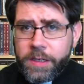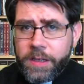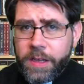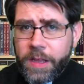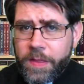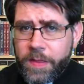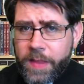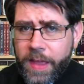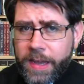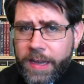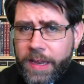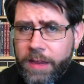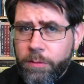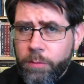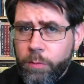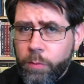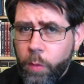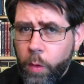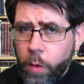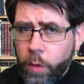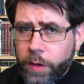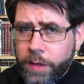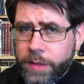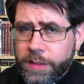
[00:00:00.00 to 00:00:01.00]
and then he
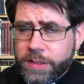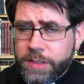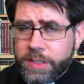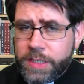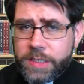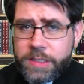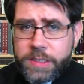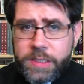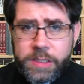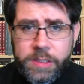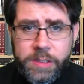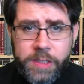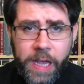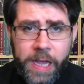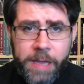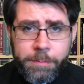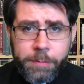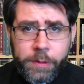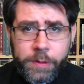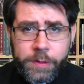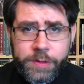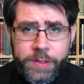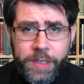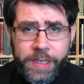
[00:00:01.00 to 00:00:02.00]
warns his
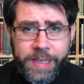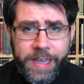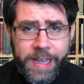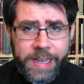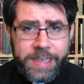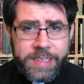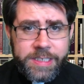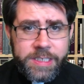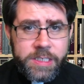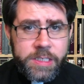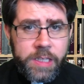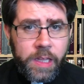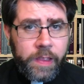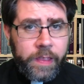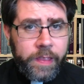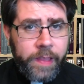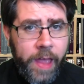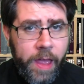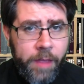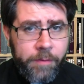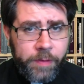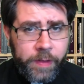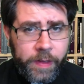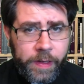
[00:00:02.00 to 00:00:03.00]
disciples against the
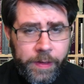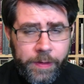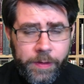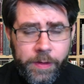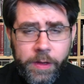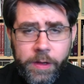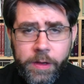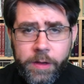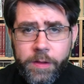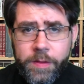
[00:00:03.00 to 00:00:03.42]
leaven,